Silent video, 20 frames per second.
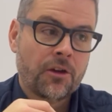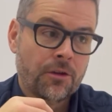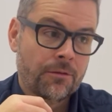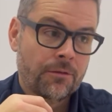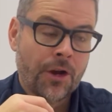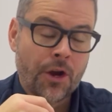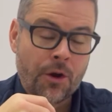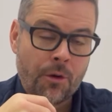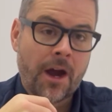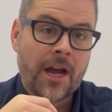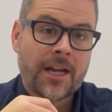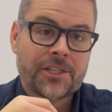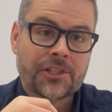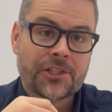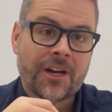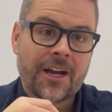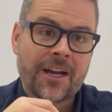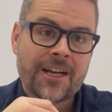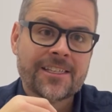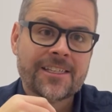Who I
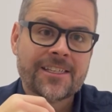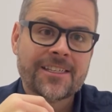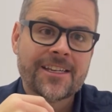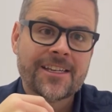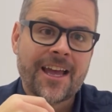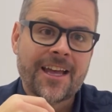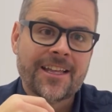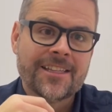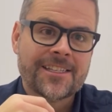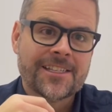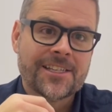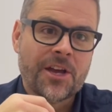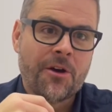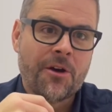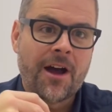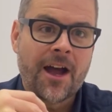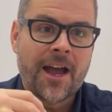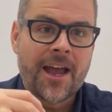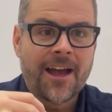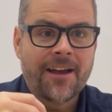trust, and
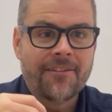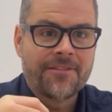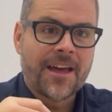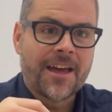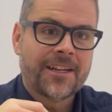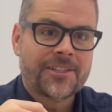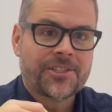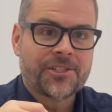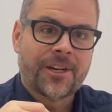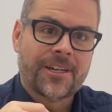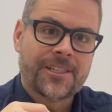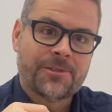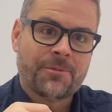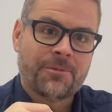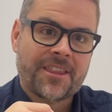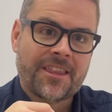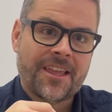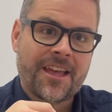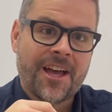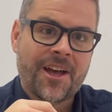so I have that trust
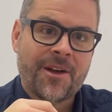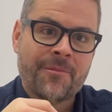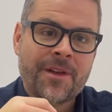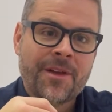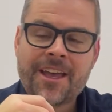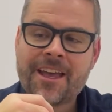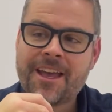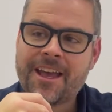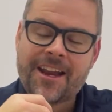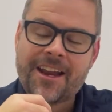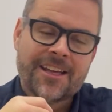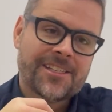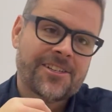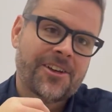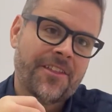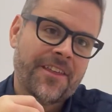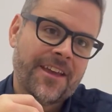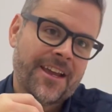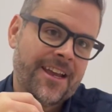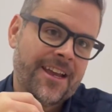with them. And I
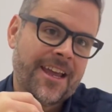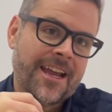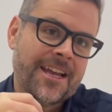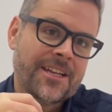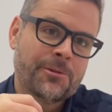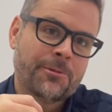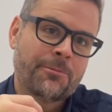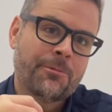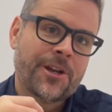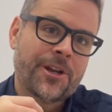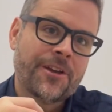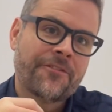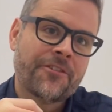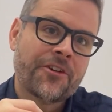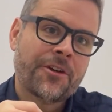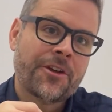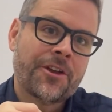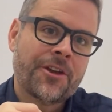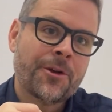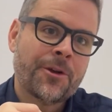saw they engaged with one of
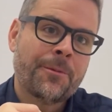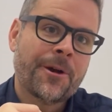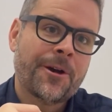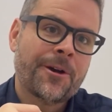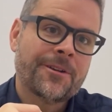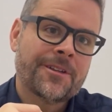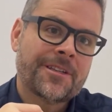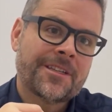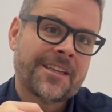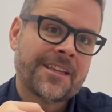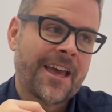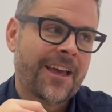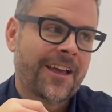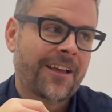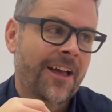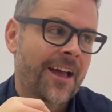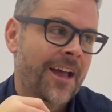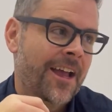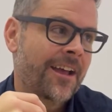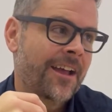your posts saying
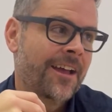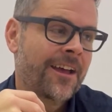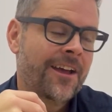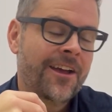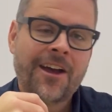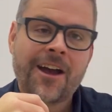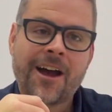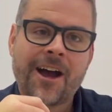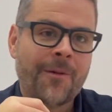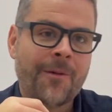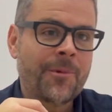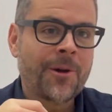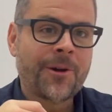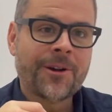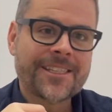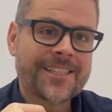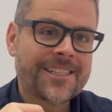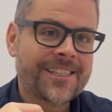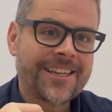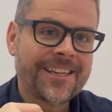I'm
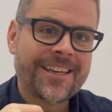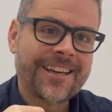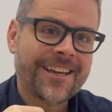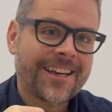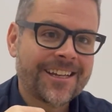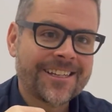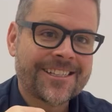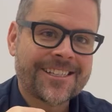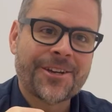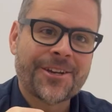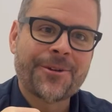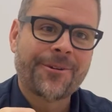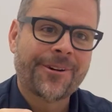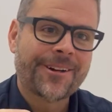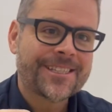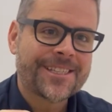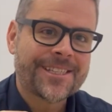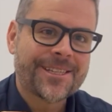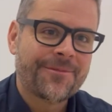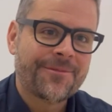going to CES, who
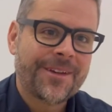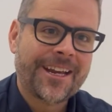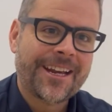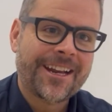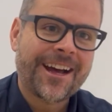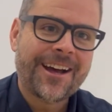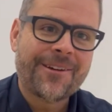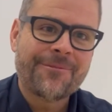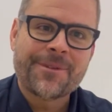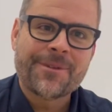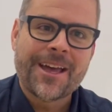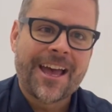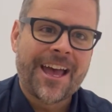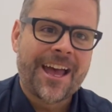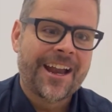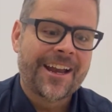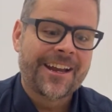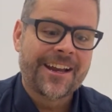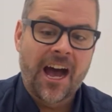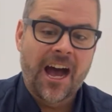wants to meet up? And
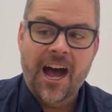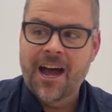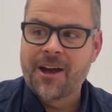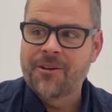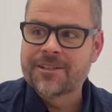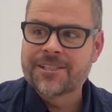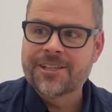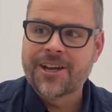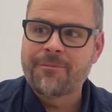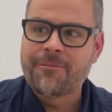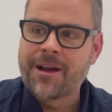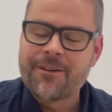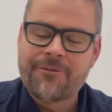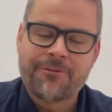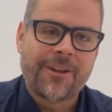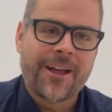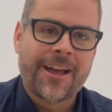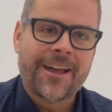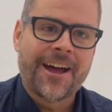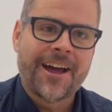I was on my
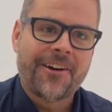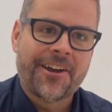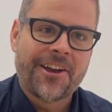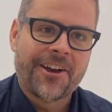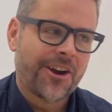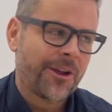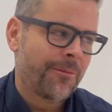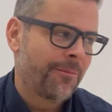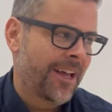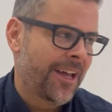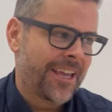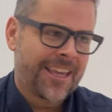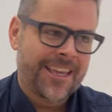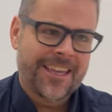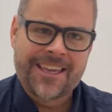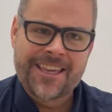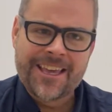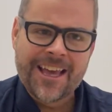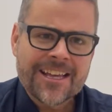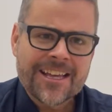flight out here, and I'm like,
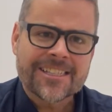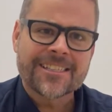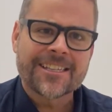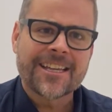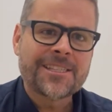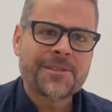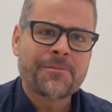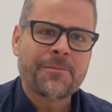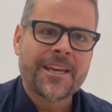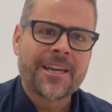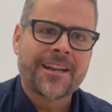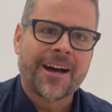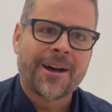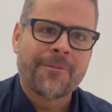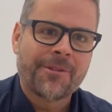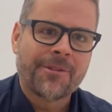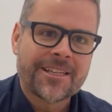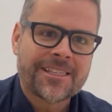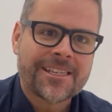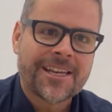yes, let's meet up.
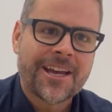Let's go.